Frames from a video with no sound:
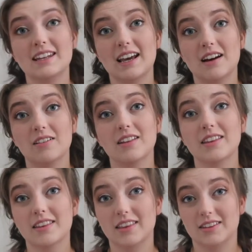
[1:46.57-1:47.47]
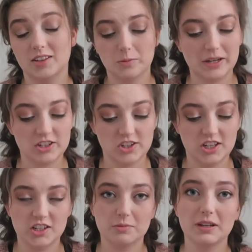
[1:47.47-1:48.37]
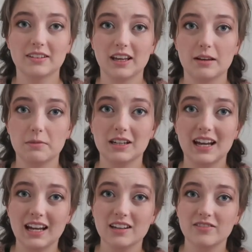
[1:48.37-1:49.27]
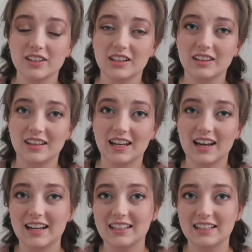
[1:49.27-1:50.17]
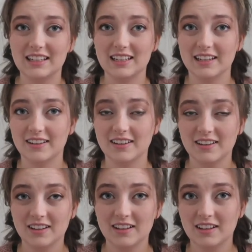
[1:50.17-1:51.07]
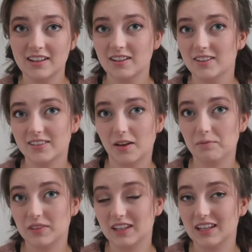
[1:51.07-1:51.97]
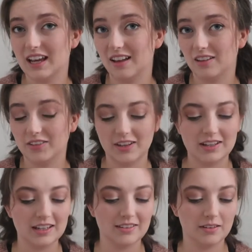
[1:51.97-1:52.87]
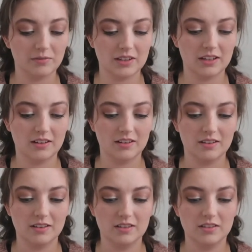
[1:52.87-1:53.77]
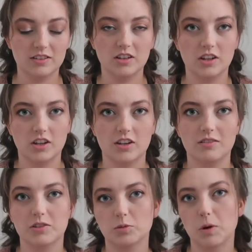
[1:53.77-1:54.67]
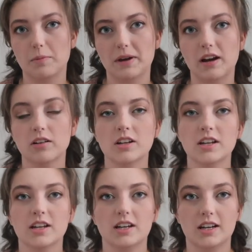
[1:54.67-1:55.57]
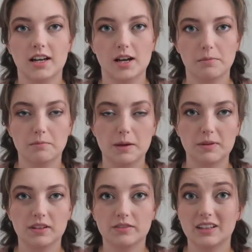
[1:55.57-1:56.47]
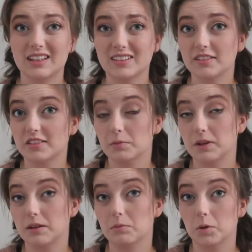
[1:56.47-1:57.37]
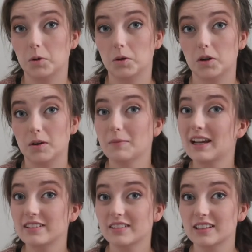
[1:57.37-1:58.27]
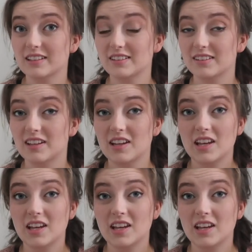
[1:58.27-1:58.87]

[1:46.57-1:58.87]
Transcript: Now, this all might change, because I've been kind of feeling that I need something else. I need something to swap out. Maybe something that's a little bit more mindless.